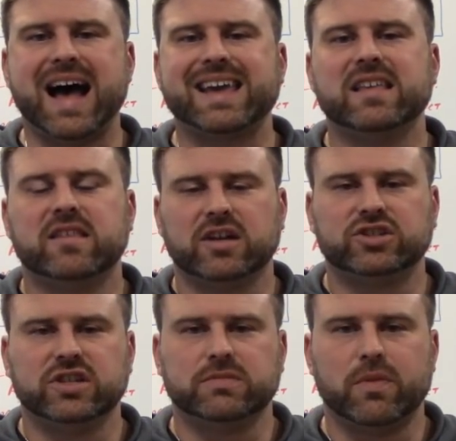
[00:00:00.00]
I can
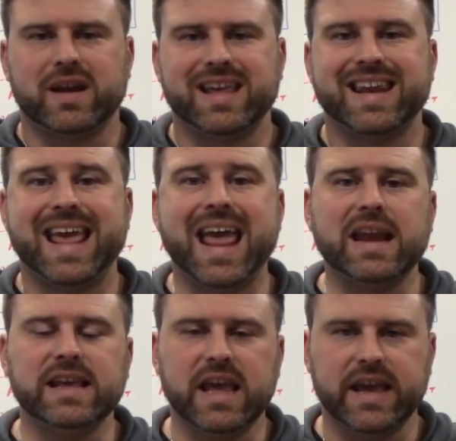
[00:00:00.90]
touch this money at
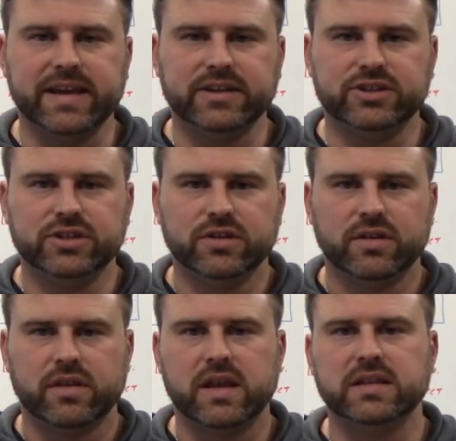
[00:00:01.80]
any age
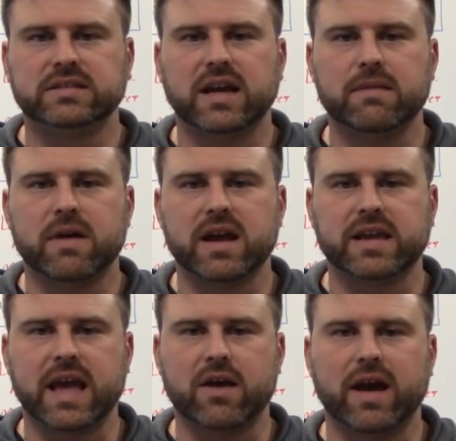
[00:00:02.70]
inside my
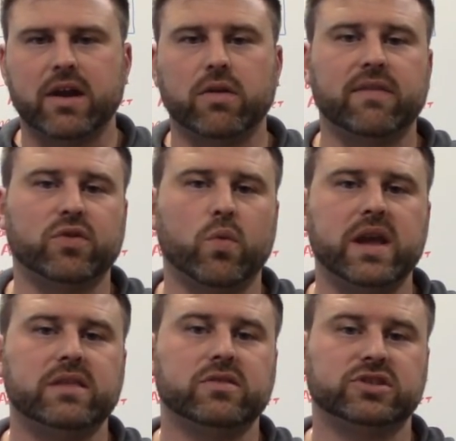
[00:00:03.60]
account. I don't have to
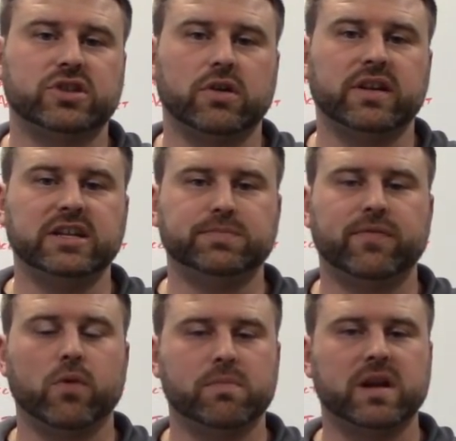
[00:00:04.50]
wait until a certain age
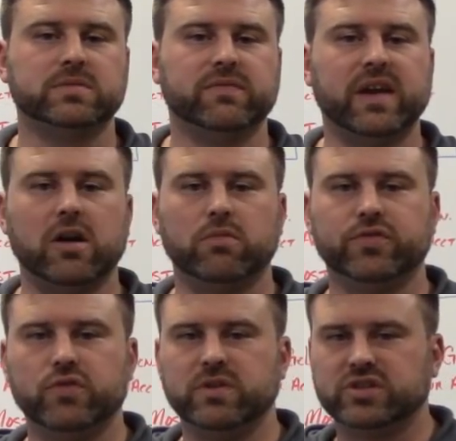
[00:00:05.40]
before it becomes
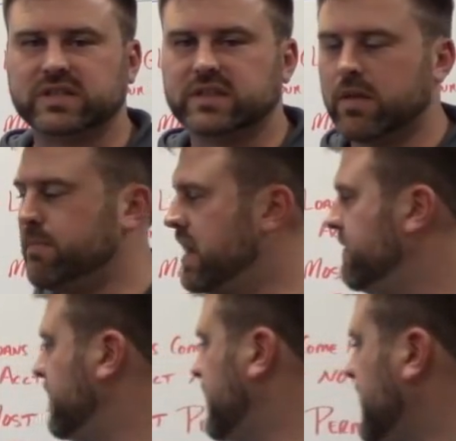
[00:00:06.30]
available to me, so that's another
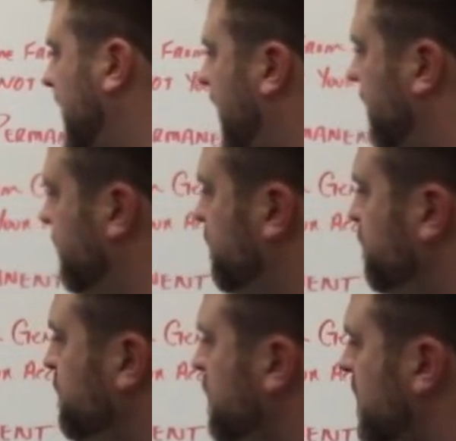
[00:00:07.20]
benefit that you have.
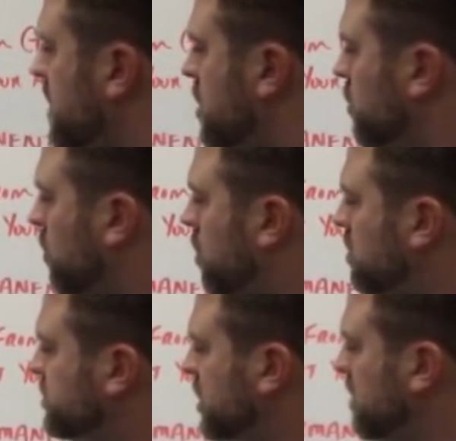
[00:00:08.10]

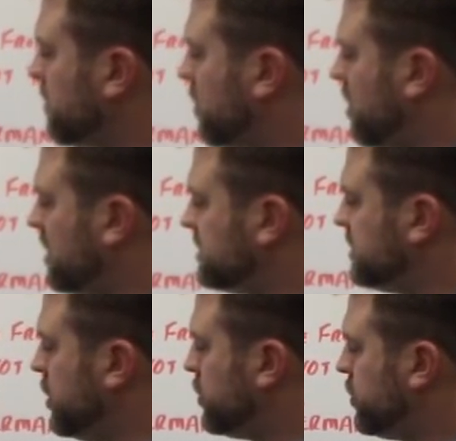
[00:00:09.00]
Long-term
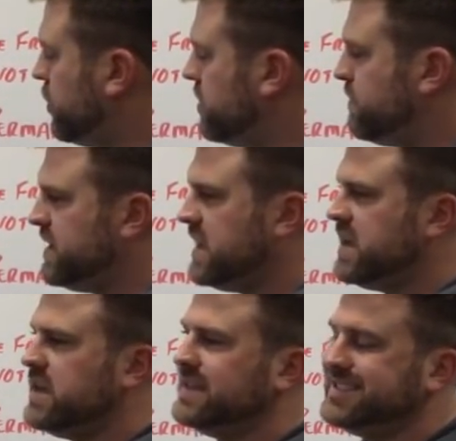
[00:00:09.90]
cost could
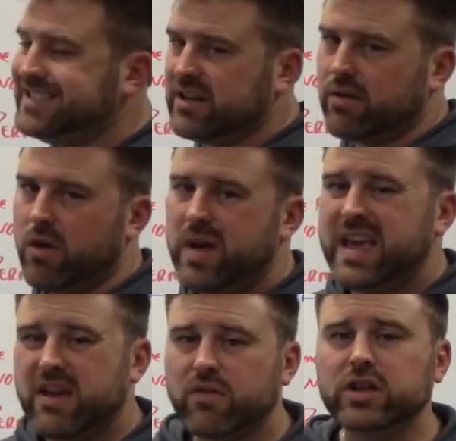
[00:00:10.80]
be zero.
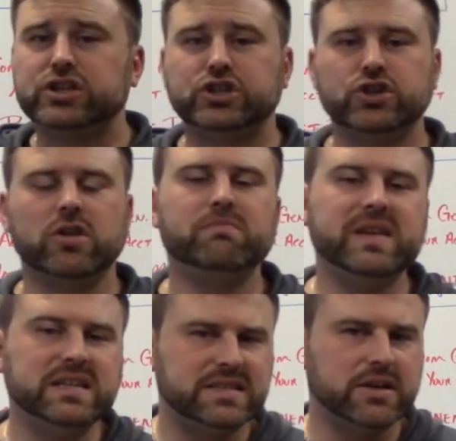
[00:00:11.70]
It really should
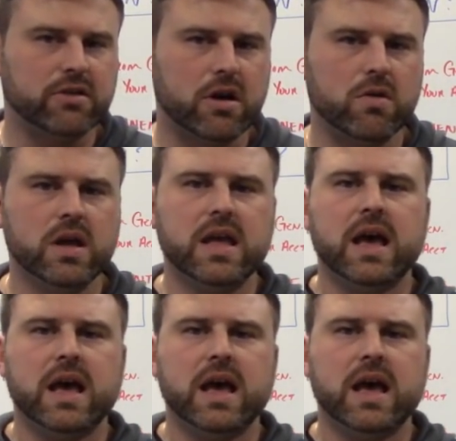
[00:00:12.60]
be zero.